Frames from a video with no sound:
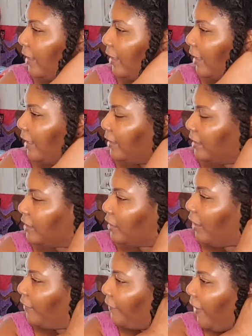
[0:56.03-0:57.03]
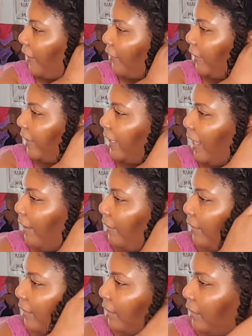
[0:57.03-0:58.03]
and just start fingering it
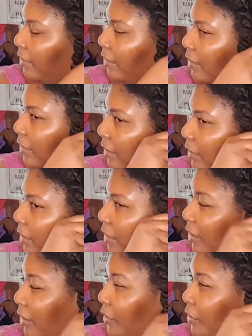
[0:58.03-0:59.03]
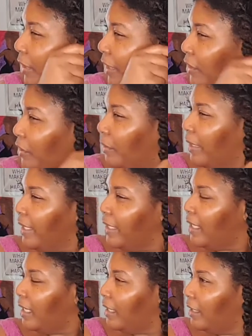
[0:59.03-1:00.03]
out. You can do it,